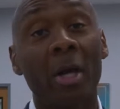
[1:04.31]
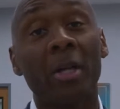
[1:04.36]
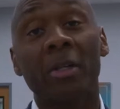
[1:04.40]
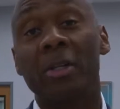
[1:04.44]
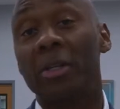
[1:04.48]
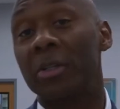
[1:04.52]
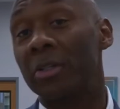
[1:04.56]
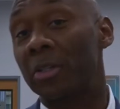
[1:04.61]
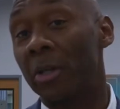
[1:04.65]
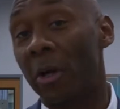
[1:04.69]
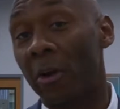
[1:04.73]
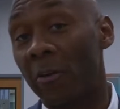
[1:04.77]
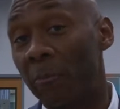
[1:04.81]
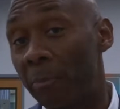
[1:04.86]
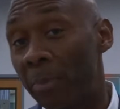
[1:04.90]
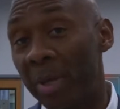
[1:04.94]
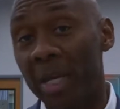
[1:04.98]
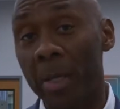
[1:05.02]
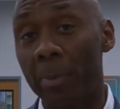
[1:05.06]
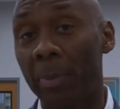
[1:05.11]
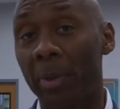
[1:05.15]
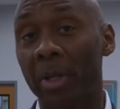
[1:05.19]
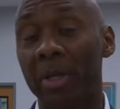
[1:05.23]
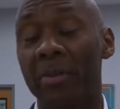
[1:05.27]
to serve
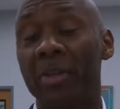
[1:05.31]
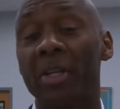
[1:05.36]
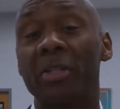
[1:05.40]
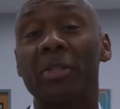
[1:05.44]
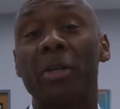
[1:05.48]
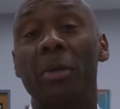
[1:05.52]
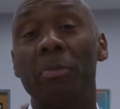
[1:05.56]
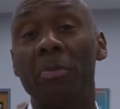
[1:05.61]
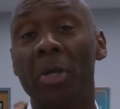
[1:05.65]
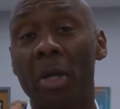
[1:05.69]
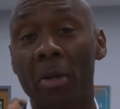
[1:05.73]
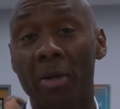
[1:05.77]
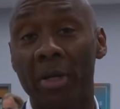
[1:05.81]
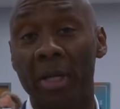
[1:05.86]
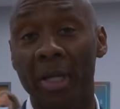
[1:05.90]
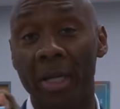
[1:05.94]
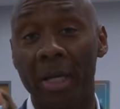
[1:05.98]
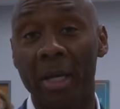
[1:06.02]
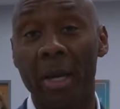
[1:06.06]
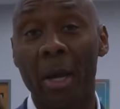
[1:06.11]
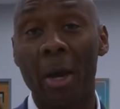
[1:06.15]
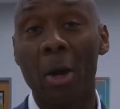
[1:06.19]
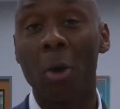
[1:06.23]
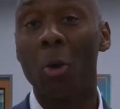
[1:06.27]
people in this community
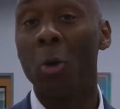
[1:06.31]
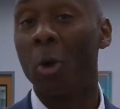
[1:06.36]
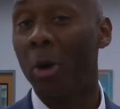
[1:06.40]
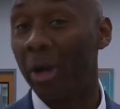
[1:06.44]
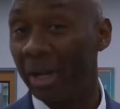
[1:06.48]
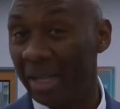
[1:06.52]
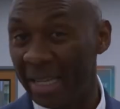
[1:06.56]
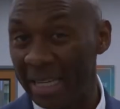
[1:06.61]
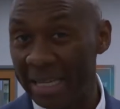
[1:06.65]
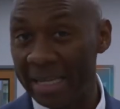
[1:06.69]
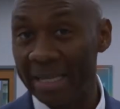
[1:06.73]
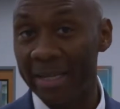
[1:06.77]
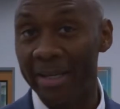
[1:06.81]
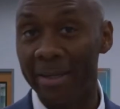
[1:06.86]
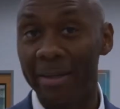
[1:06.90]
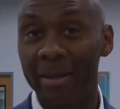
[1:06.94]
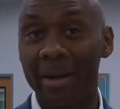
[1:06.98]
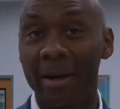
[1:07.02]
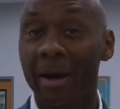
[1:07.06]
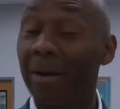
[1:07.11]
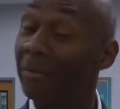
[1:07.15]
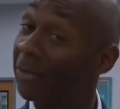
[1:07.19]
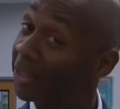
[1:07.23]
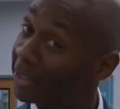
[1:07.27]
who are in need
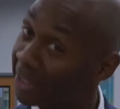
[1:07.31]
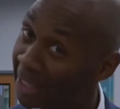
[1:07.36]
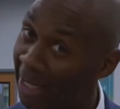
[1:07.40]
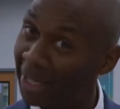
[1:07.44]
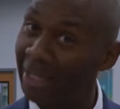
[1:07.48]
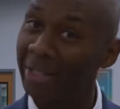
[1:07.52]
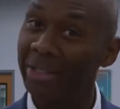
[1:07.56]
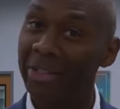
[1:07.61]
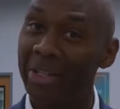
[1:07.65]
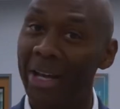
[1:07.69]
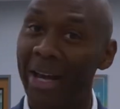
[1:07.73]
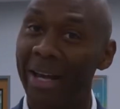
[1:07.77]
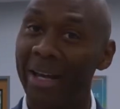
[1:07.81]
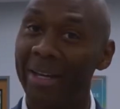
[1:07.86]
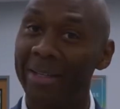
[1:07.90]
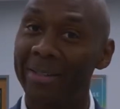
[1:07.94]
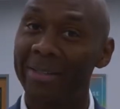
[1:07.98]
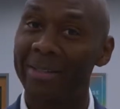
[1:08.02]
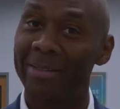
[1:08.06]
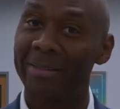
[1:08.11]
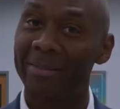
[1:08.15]
of a second chance.